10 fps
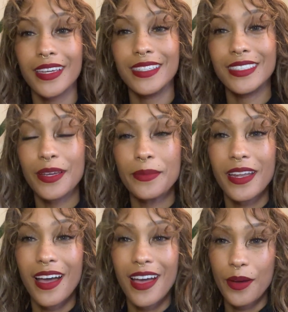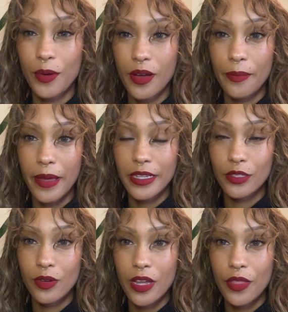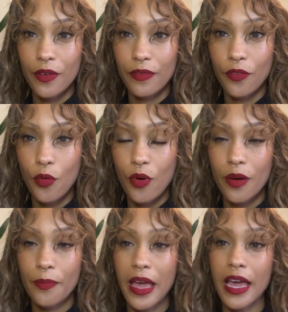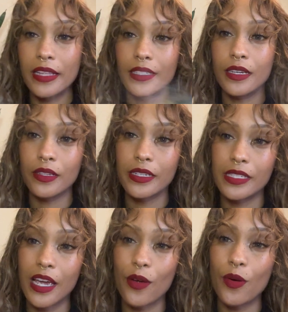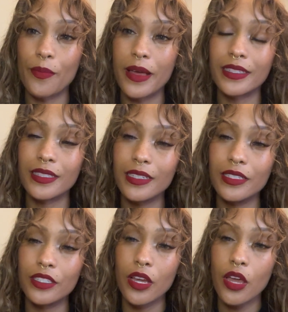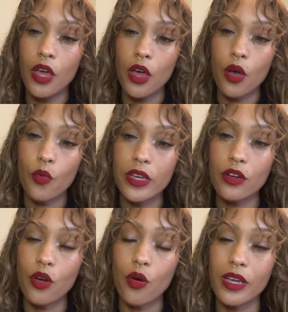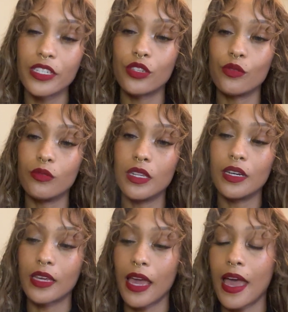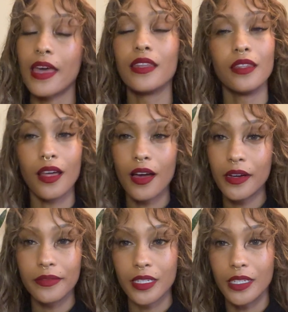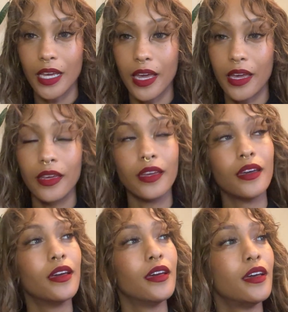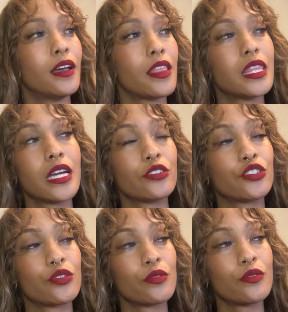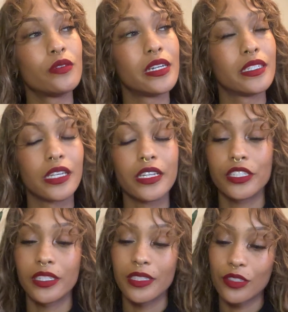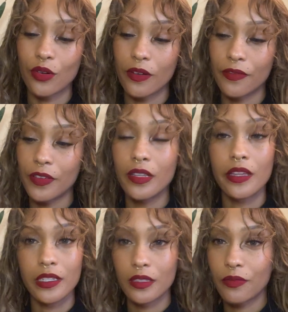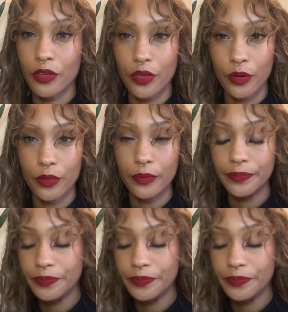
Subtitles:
Gemini, welcome back to another Four Paths Healing Tarot message. We are going to look at love today, their true intentions or feelings for you.